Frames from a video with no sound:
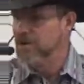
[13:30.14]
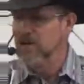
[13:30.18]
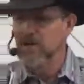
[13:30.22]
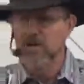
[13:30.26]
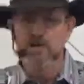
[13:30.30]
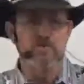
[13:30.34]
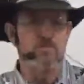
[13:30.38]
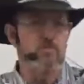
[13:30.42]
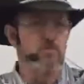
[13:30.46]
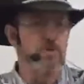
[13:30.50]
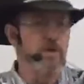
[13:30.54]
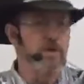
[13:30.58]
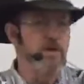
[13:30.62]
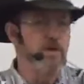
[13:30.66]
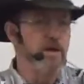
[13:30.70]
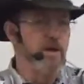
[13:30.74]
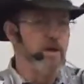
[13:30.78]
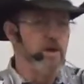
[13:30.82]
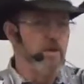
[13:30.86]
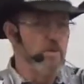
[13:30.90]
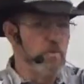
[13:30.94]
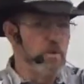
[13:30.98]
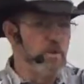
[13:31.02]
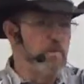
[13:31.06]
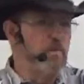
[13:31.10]
because we,
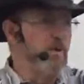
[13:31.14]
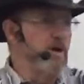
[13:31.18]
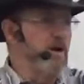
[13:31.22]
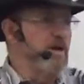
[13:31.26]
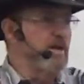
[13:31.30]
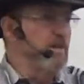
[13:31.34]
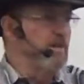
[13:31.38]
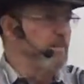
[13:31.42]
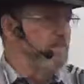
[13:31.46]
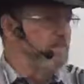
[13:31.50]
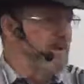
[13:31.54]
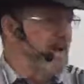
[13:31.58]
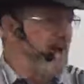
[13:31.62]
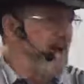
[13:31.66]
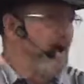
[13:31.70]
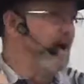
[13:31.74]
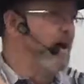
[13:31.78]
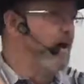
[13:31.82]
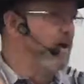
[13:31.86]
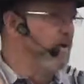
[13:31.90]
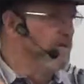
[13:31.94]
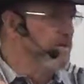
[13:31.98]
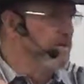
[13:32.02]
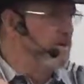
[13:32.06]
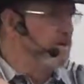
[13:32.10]
we bring Him
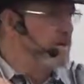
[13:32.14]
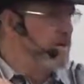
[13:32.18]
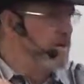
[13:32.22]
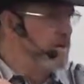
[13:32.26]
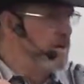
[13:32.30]
down.